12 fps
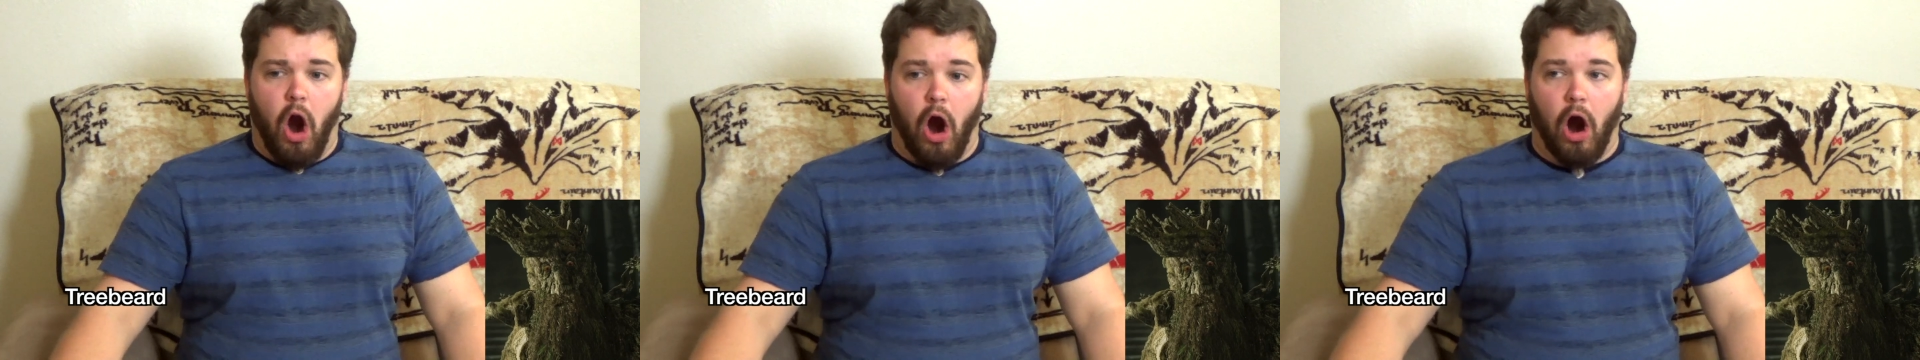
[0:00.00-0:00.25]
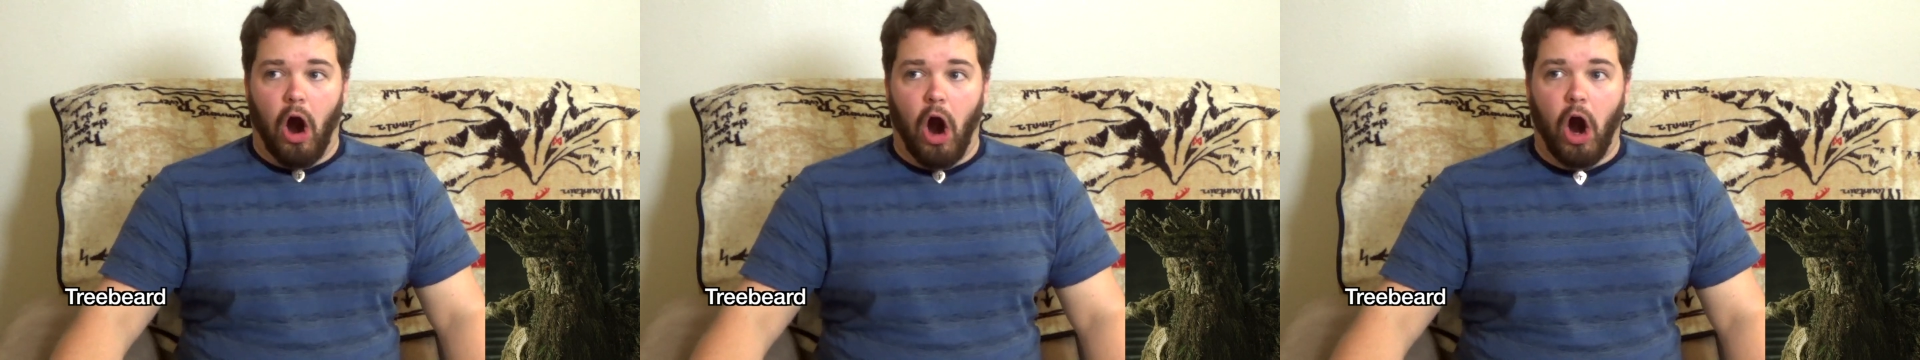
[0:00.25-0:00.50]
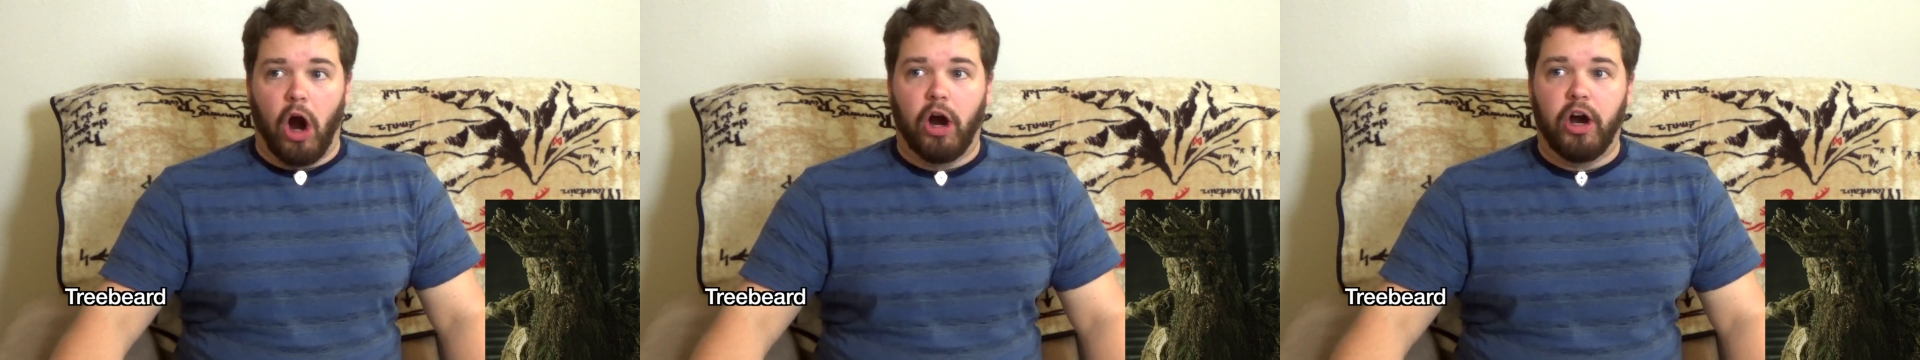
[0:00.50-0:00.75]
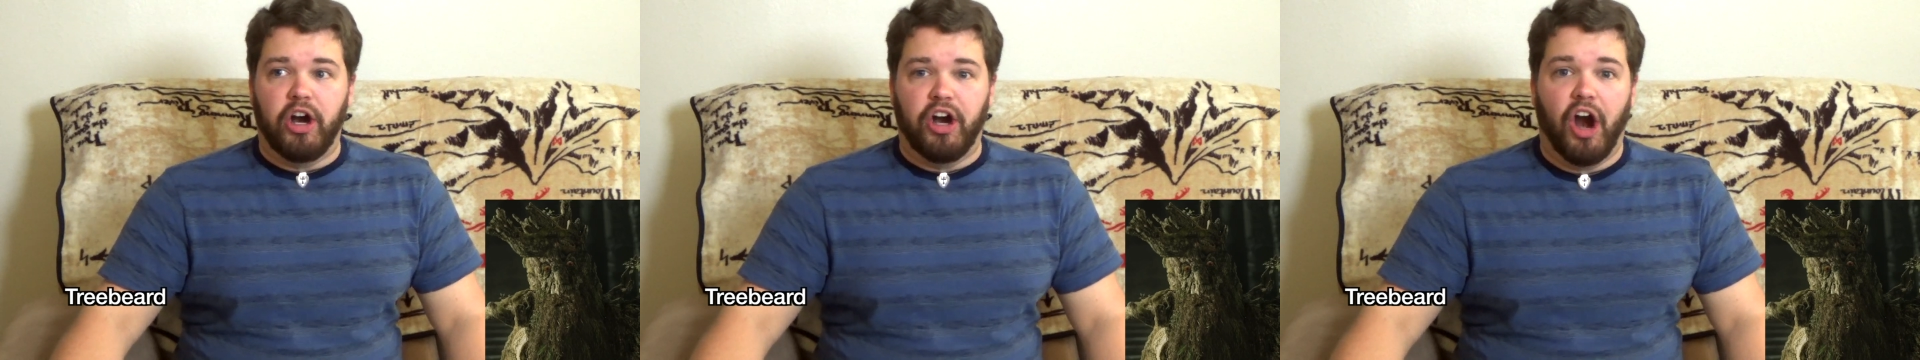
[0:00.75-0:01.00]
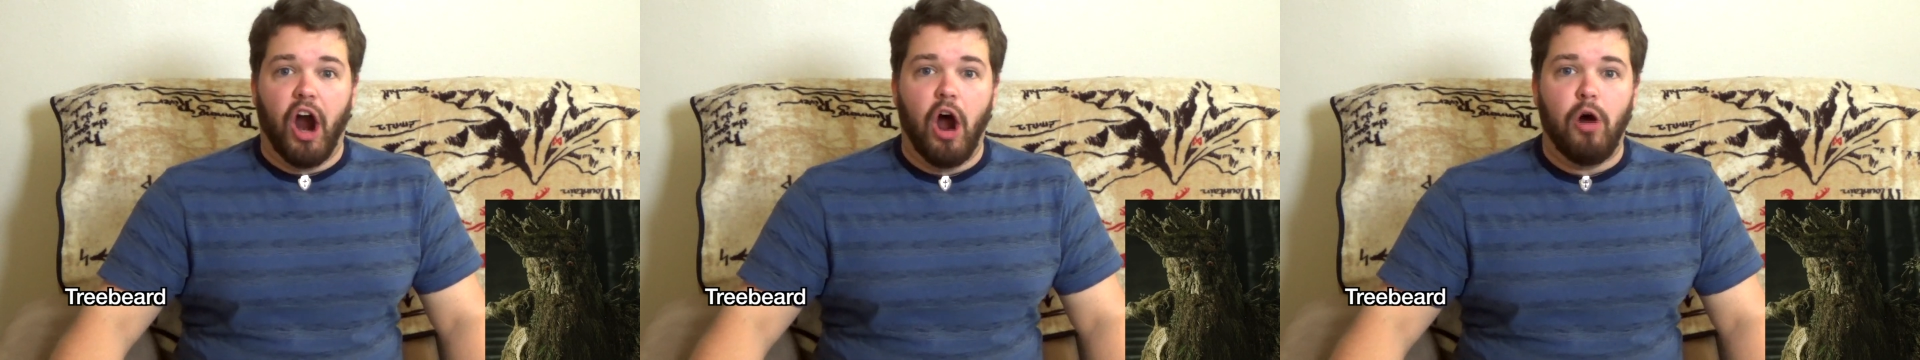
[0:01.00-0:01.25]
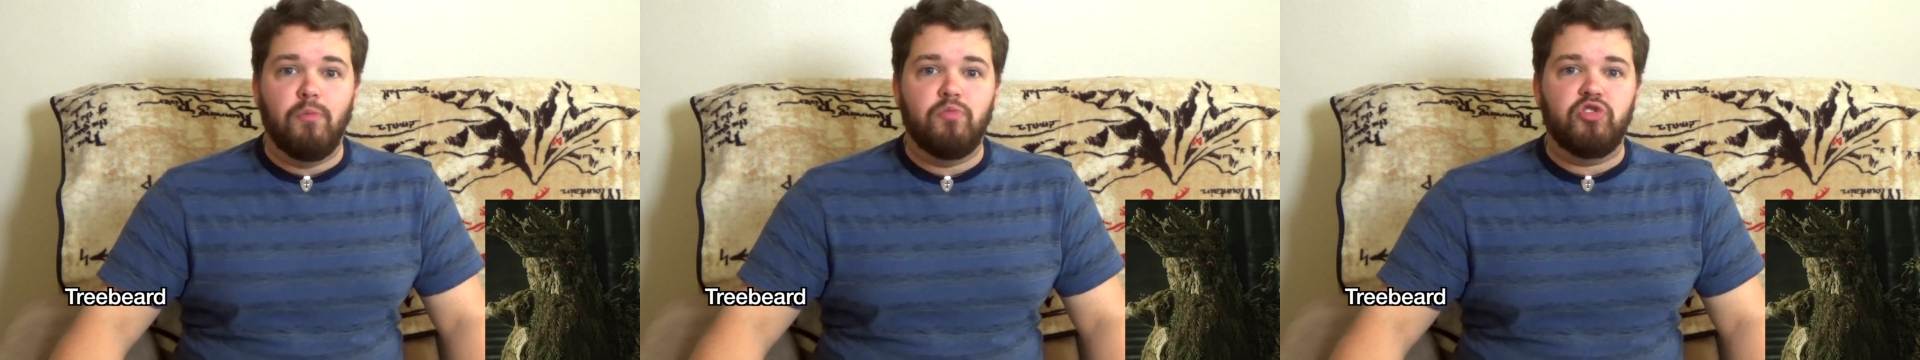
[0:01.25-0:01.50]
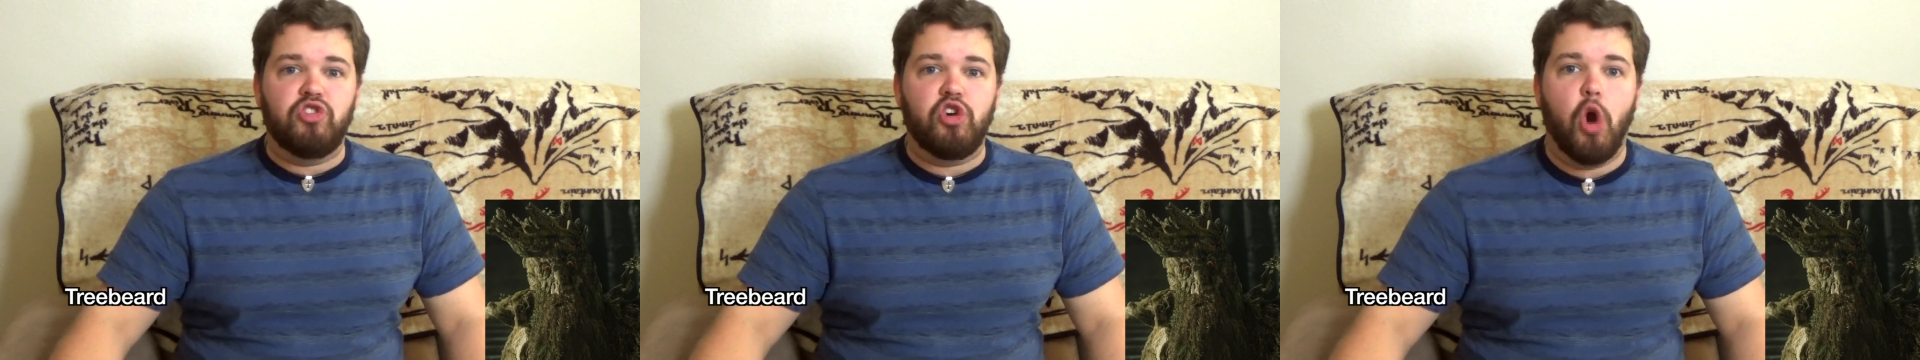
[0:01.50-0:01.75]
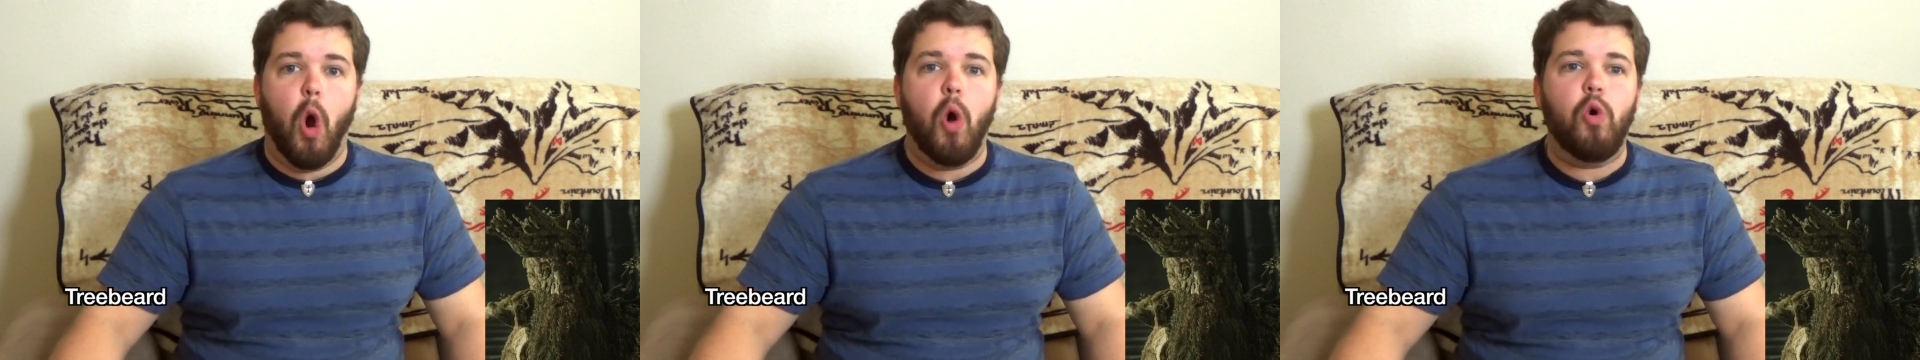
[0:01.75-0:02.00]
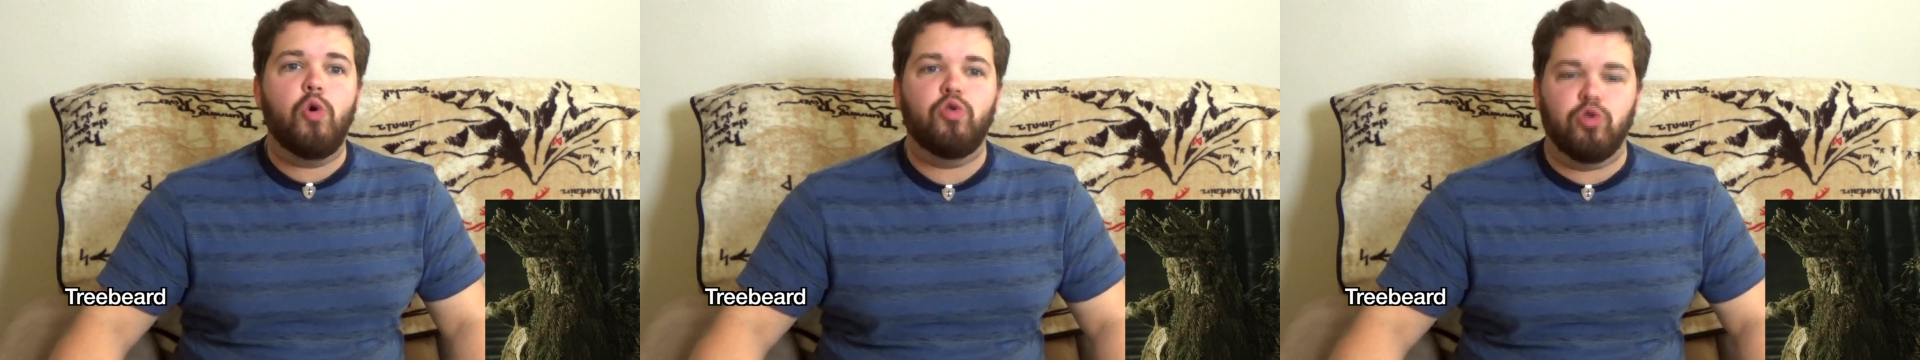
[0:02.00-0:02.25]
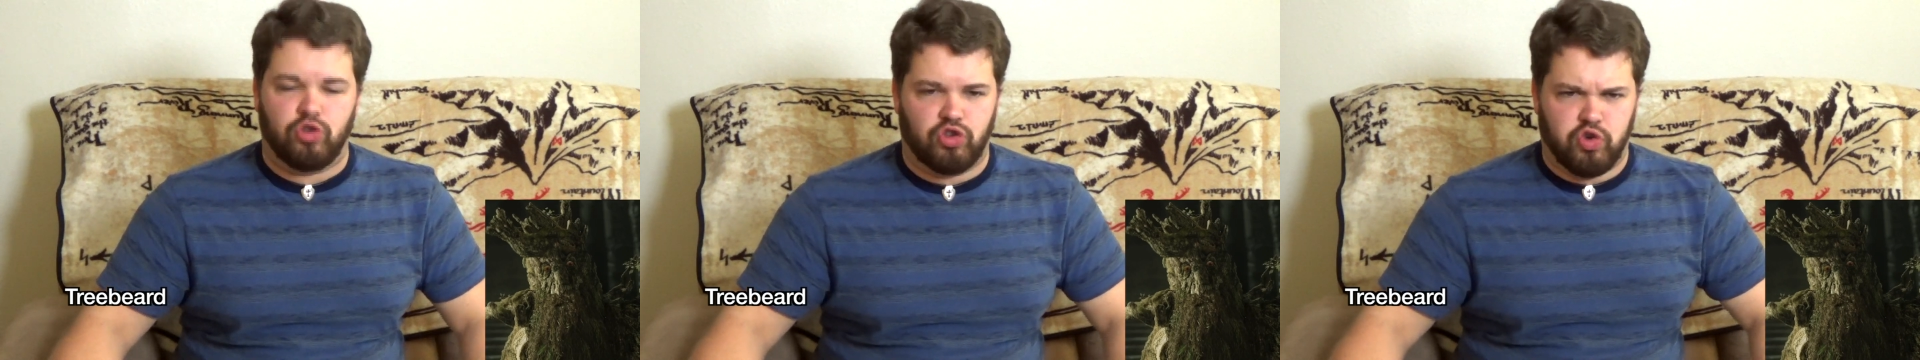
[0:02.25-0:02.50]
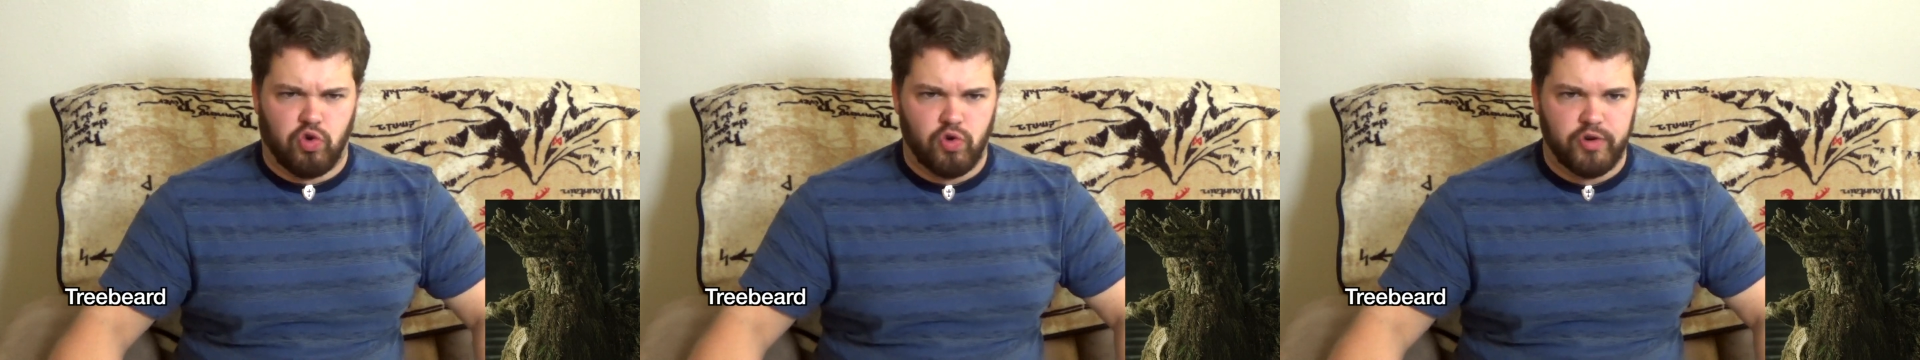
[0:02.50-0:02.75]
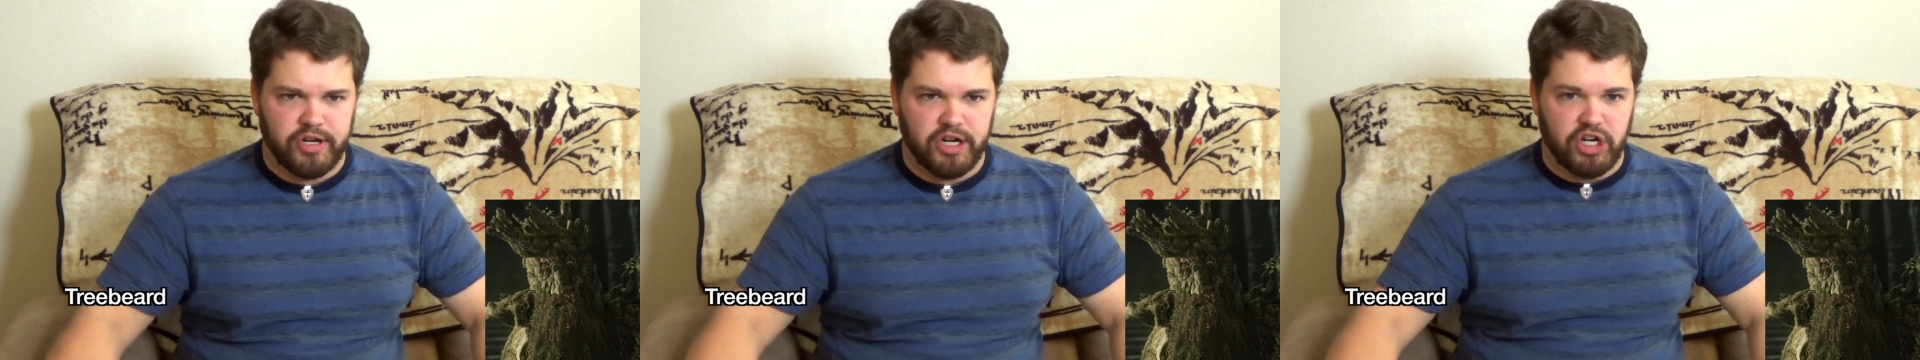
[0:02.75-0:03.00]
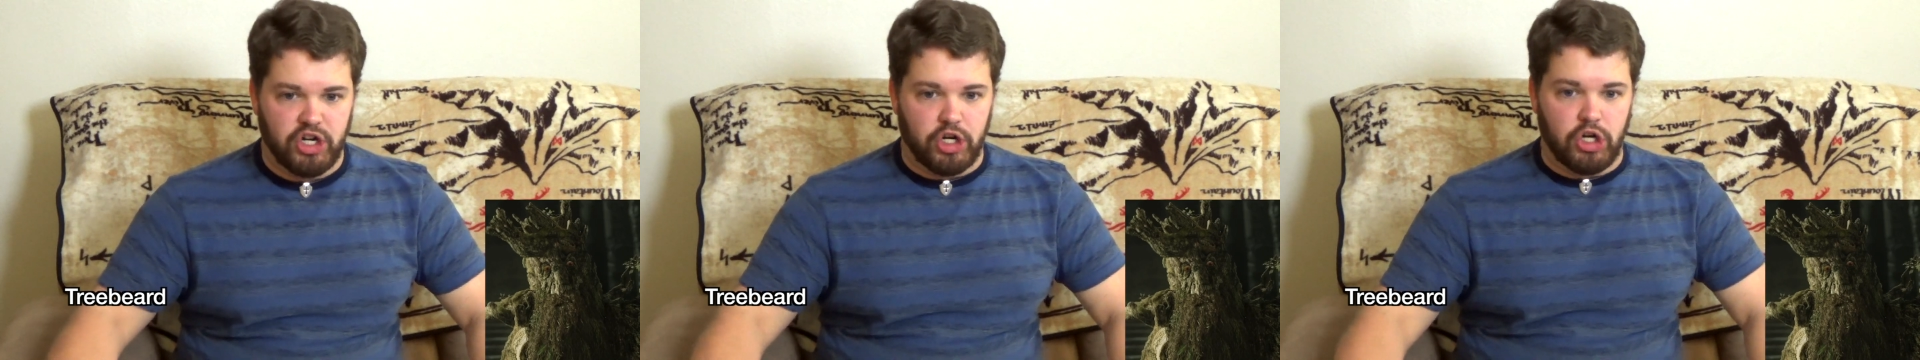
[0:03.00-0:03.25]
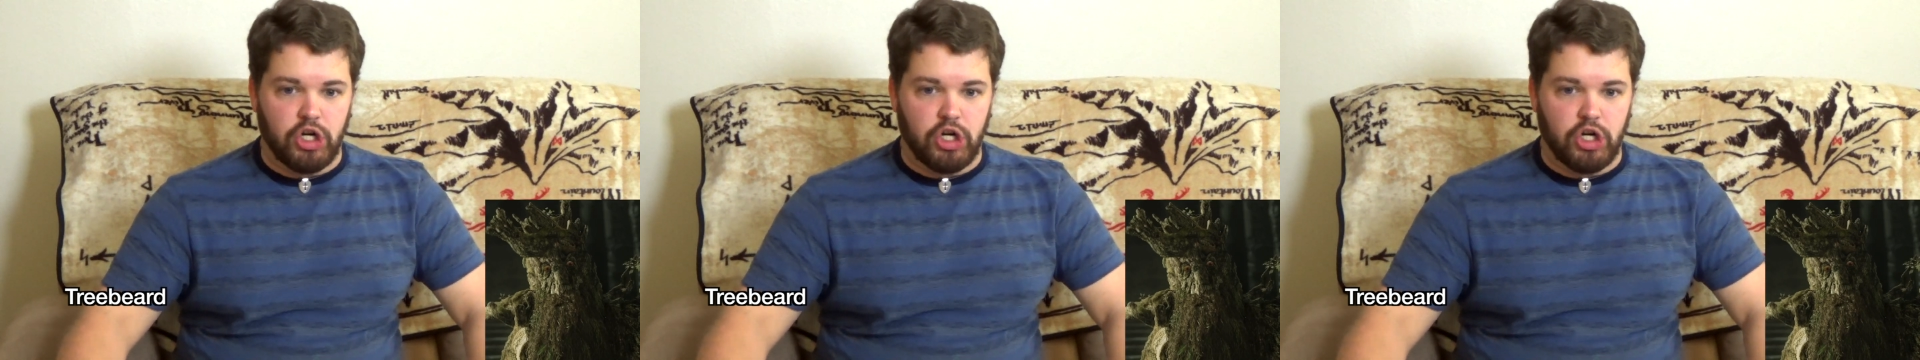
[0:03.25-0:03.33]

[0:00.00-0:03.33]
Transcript: I am no tree.